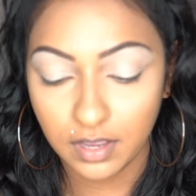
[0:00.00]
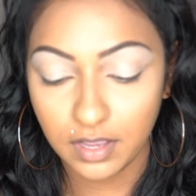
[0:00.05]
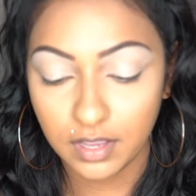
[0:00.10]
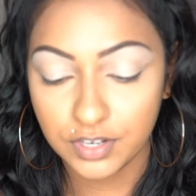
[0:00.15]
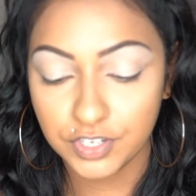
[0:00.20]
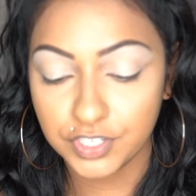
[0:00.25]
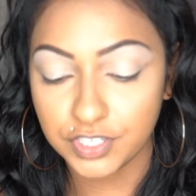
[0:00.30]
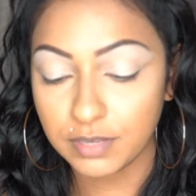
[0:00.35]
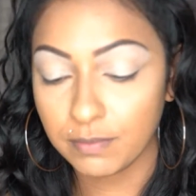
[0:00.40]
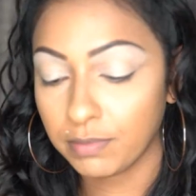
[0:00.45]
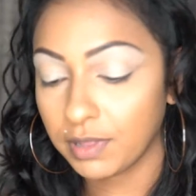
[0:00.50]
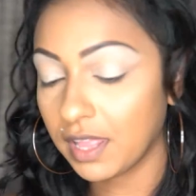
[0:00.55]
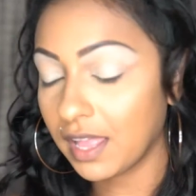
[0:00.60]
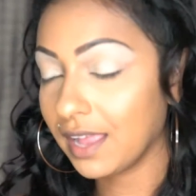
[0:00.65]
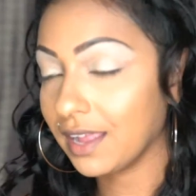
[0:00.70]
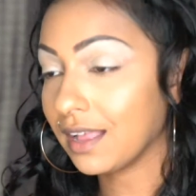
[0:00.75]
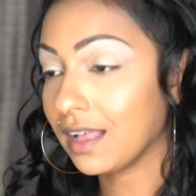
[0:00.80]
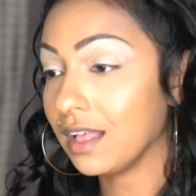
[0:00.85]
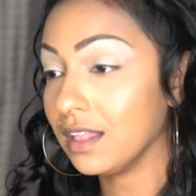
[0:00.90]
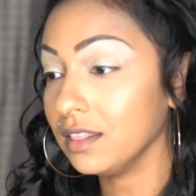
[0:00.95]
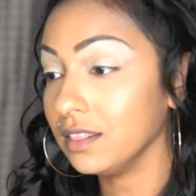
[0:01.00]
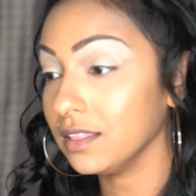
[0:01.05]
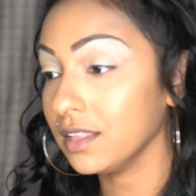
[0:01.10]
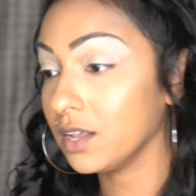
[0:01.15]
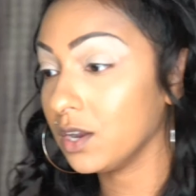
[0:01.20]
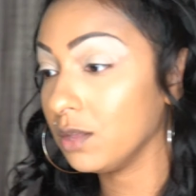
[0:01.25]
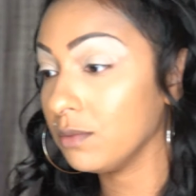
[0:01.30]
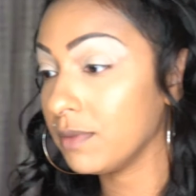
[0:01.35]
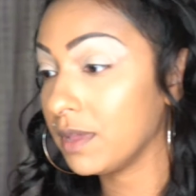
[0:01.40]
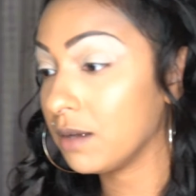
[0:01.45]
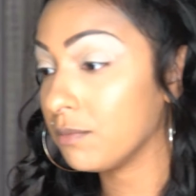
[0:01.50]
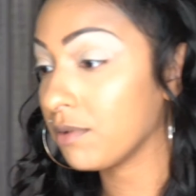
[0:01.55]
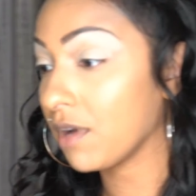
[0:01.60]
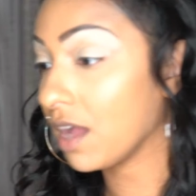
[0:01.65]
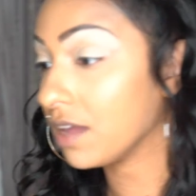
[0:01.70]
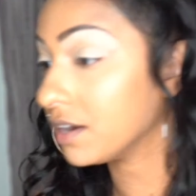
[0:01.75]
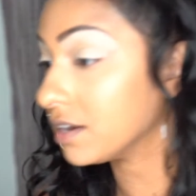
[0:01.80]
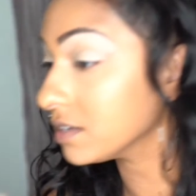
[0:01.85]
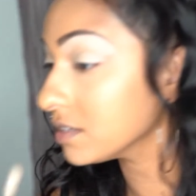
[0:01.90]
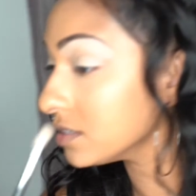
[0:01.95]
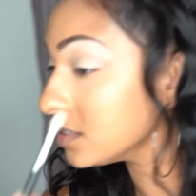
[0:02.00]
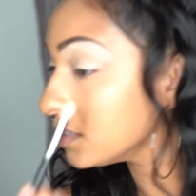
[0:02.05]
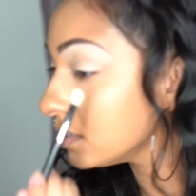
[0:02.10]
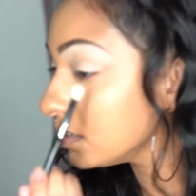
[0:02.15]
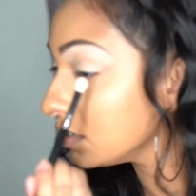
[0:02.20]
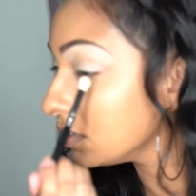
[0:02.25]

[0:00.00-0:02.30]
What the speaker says: and just applying a little bit of product.